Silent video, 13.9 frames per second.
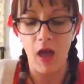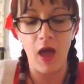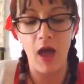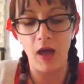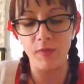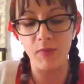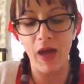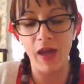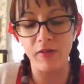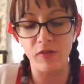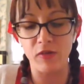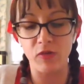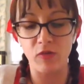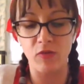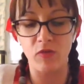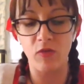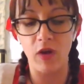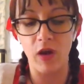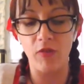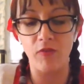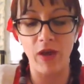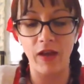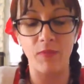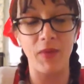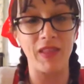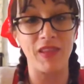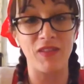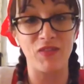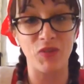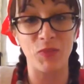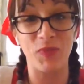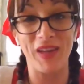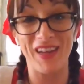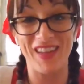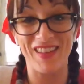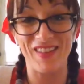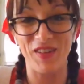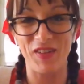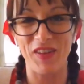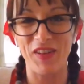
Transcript: I do recommend the Zoom meetings, though.